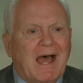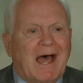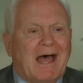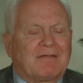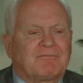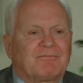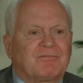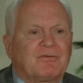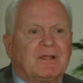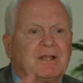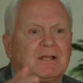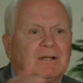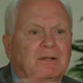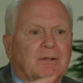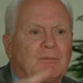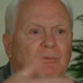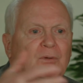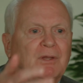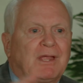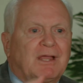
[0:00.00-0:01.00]
I
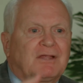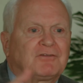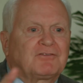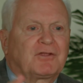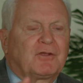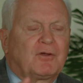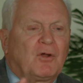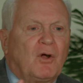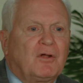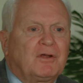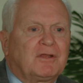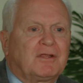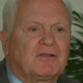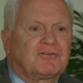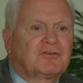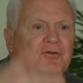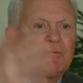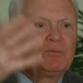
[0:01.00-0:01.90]
frequently will ask an audience,